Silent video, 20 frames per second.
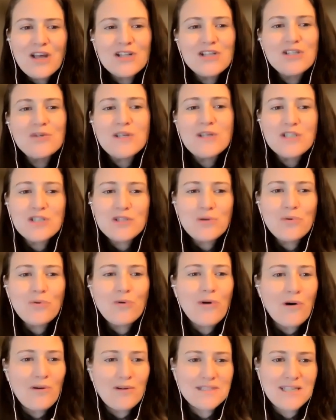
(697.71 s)
doing two
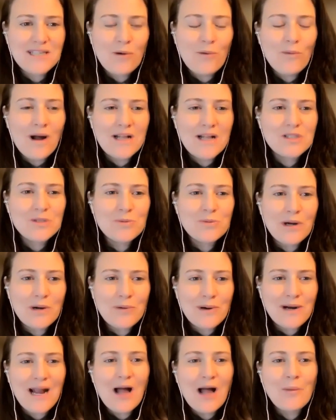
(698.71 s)
goals at once, where
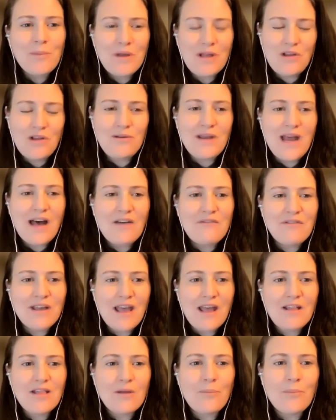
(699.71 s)
we're helping you
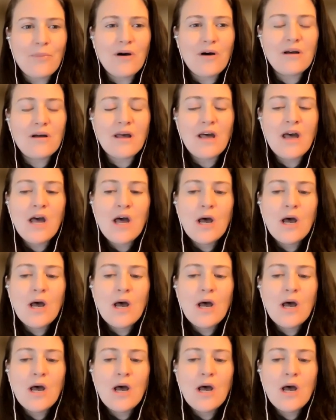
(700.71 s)
navigate the book,